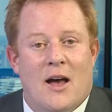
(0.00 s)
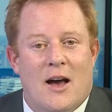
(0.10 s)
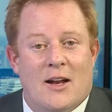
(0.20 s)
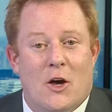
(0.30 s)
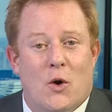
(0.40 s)

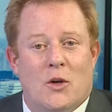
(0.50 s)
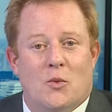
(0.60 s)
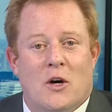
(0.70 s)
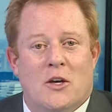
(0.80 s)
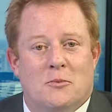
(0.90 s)
Hello
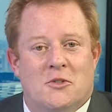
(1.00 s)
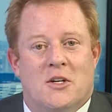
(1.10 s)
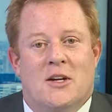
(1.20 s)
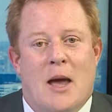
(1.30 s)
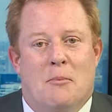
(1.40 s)
and welcome
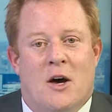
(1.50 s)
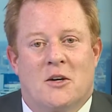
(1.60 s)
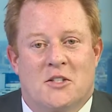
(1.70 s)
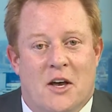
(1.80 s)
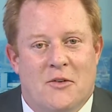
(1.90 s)
to
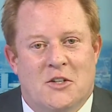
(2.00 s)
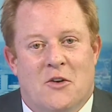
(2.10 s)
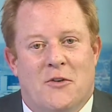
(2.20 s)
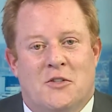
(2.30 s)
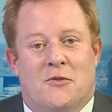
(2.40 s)
Landmark Serviced
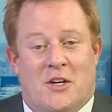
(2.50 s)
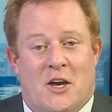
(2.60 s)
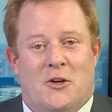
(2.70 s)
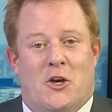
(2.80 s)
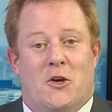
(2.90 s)
Office
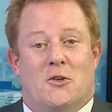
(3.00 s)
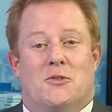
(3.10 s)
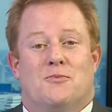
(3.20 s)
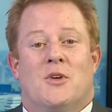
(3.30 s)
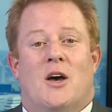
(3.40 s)
Video
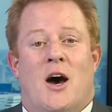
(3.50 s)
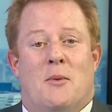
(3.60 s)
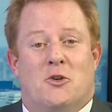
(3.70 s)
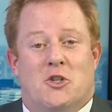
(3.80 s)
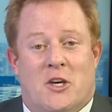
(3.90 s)
News.
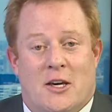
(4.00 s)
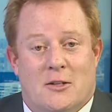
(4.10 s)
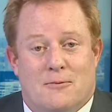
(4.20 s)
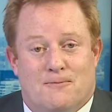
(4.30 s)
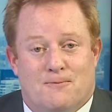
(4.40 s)
I'm Richard
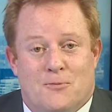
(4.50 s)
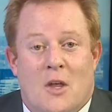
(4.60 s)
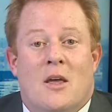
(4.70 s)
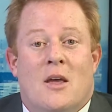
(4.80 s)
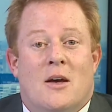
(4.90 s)
Gill.
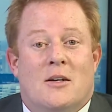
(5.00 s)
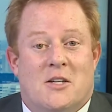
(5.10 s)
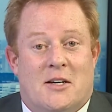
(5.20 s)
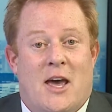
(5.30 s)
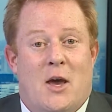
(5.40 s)

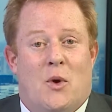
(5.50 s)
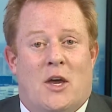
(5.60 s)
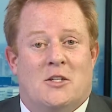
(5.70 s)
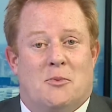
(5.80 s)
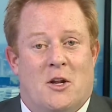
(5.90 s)
Today we're
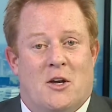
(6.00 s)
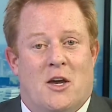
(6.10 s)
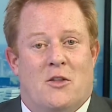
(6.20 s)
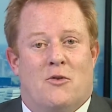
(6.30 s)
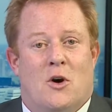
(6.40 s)
going to be
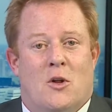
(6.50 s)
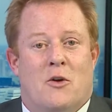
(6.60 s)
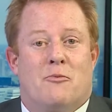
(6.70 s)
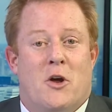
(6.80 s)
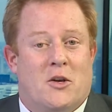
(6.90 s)
looking at the role
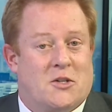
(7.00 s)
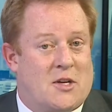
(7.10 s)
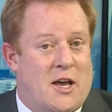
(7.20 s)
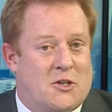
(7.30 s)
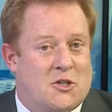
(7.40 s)
of brokers
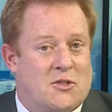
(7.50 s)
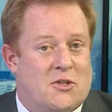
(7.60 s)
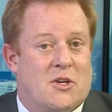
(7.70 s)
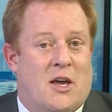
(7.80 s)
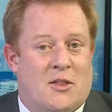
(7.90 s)
and
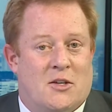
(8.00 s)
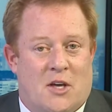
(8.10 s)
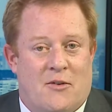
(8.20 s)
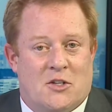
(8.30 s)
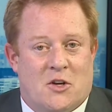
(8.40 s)
agents in the
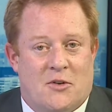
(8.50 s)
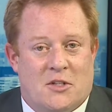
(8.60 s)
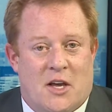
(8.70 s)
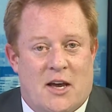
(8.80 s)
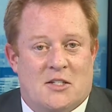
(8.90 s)
serviced
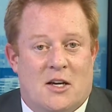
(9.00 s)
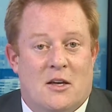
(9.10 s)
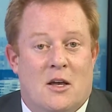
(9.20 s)
office sector.